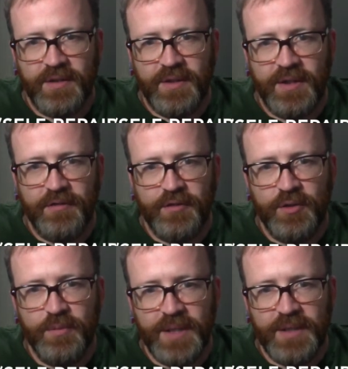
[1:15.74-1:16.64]
if you
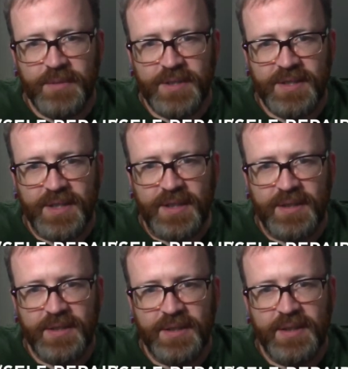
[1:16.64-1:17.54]
made a
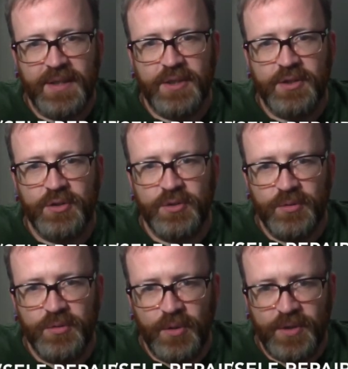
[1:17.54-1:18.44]
mistake, you
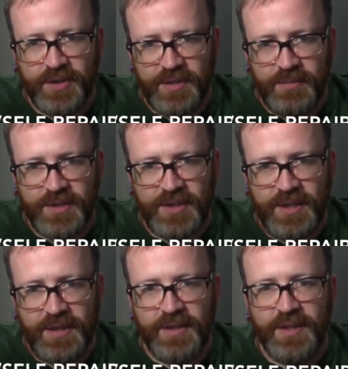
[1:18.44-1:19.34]
noticed the
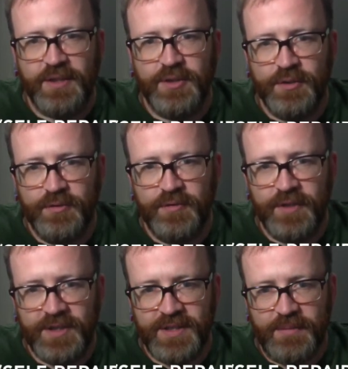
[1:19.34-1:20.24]
mistake, and you
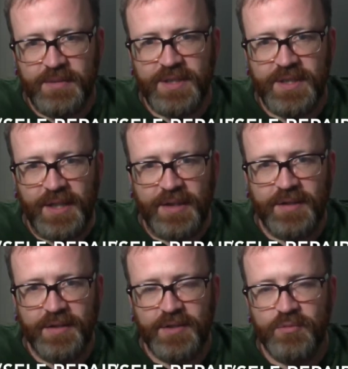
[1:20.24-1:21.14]
fixed the mistake,
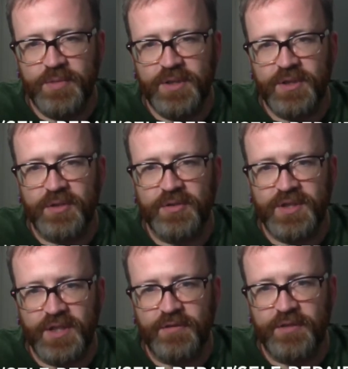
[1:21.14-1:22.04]
this would be called
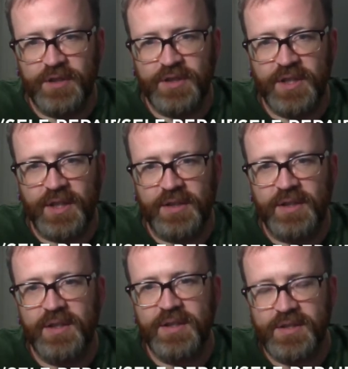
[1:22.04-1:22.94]
self-initiated
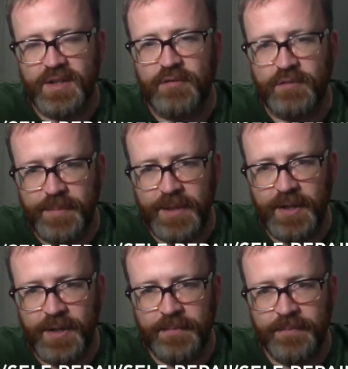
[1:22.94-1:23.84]

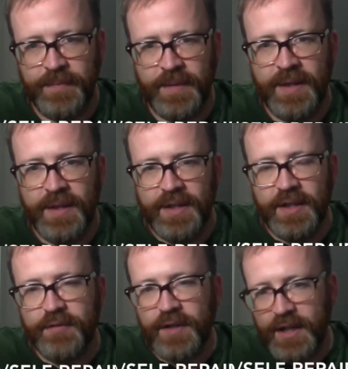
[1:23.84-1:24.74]
self-repair.
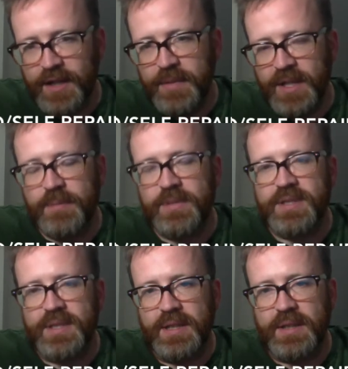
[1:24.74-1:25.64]
If I made a
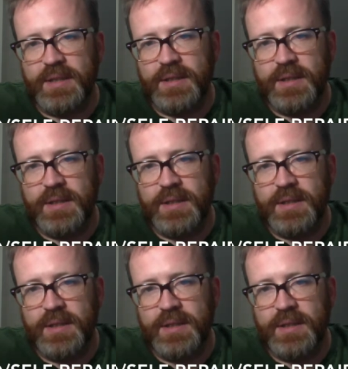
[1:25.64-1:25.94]
mistake,